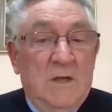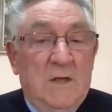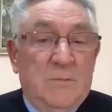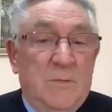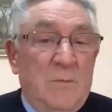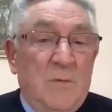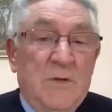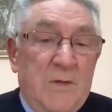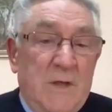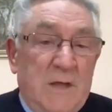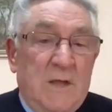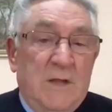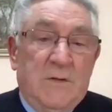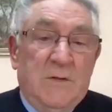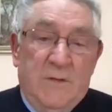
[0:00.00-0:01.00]
is when we're
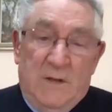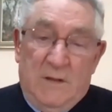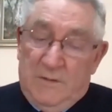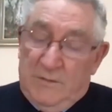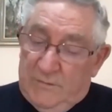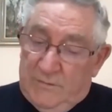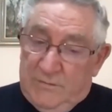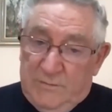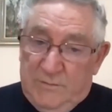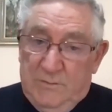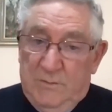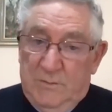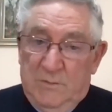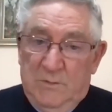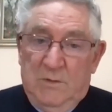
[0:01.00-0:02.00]
thinking things
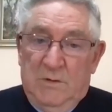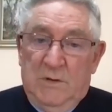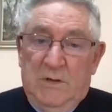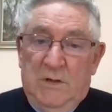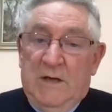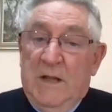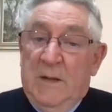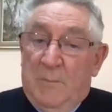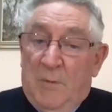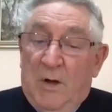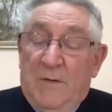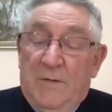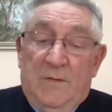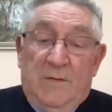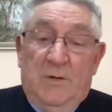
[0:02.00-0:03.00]
in our
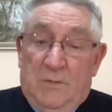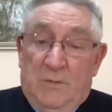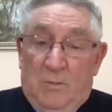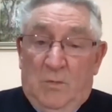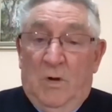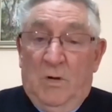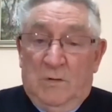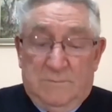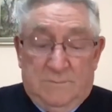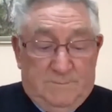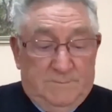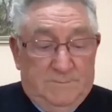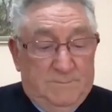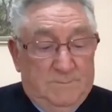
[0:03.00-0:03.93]
mind that are wrong.